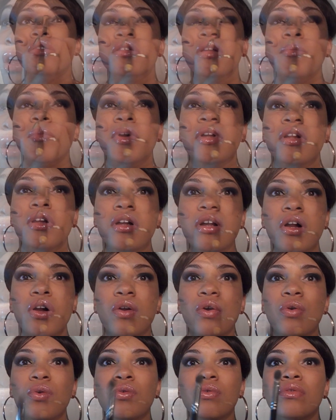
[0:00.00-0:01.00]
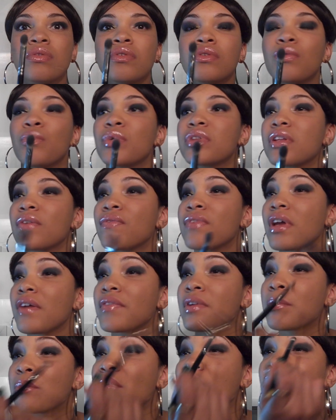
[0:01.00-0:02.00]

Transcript: So I'm gonna go with the fluffy